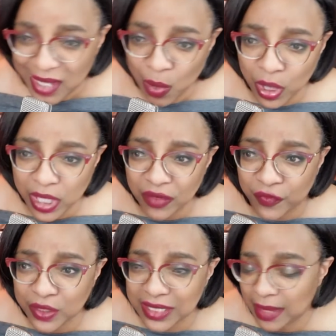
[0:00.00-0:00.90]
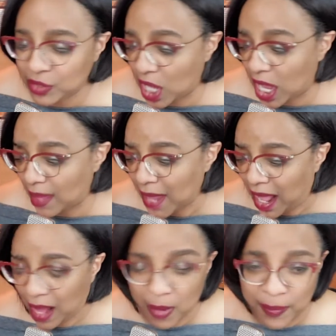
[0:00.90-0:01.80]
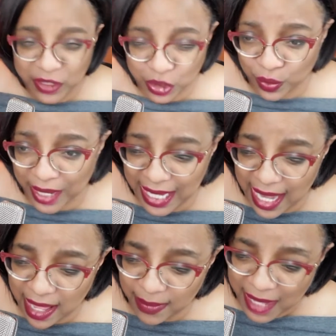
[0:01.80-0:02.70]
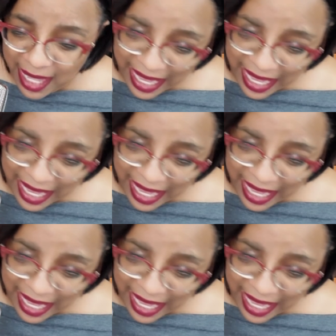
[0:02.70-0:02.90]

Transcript: working a full-time job. I'm up at 2 a.m.